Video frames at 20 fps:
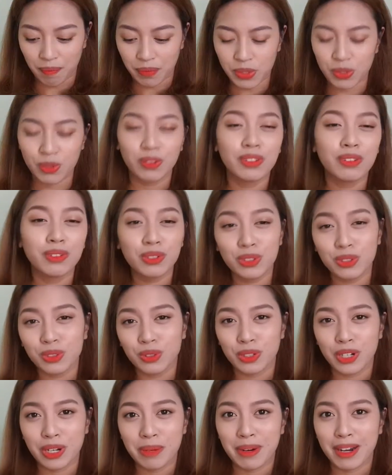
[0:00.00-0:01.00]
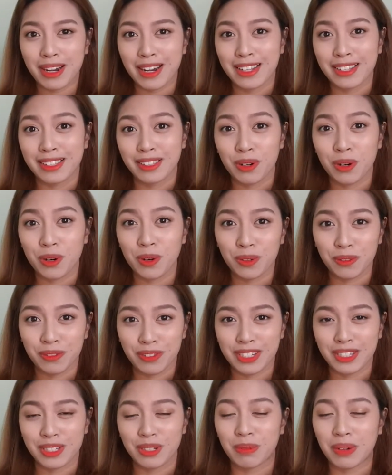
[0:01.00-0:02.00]
So a little story behind the whole
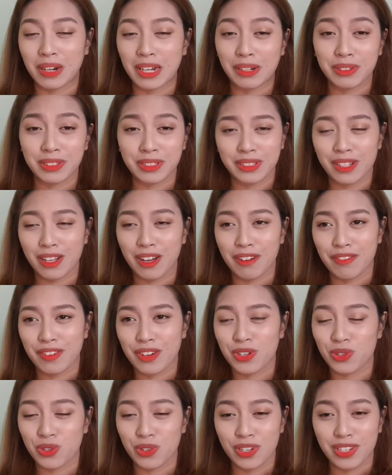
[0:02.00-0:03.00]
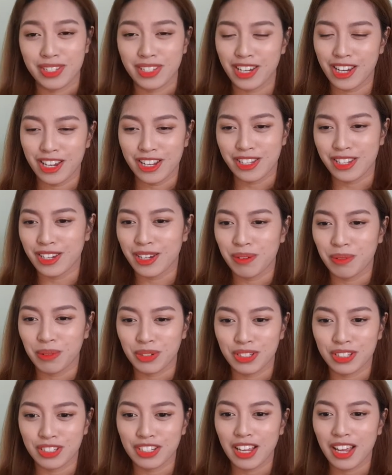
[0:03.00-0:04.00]
reason why I was laughing during TT
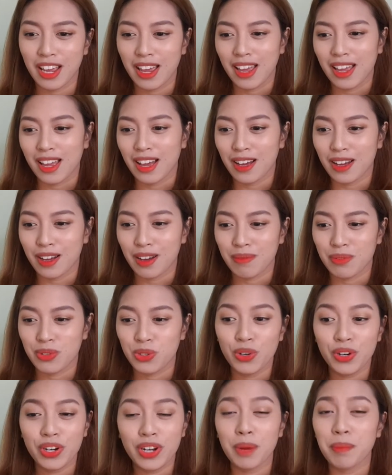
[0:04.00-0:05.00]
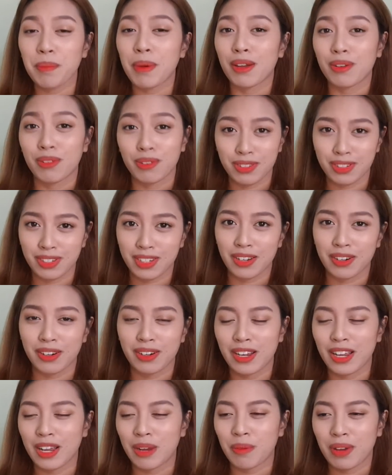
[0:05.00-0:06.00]
was during our panel on
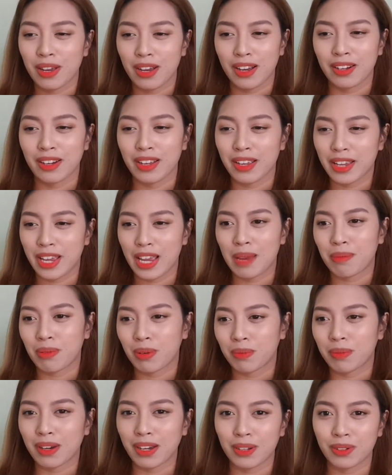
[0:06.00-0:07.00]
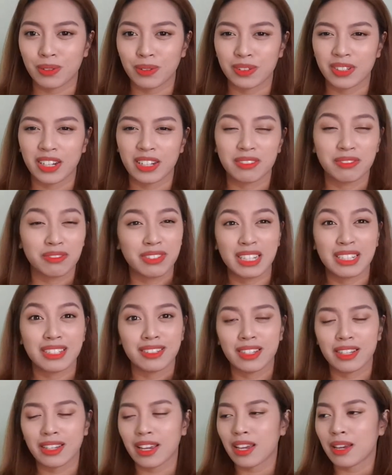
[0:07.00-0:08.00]
Saturday, we had a K-pop idol kind of
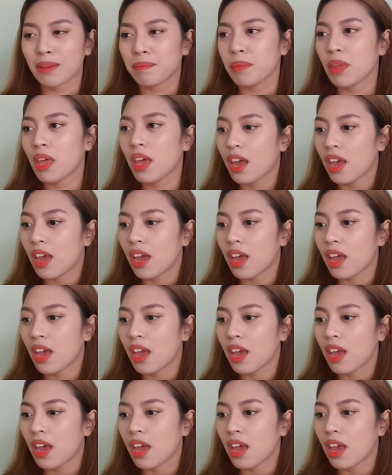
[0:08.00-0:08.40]
guessing game,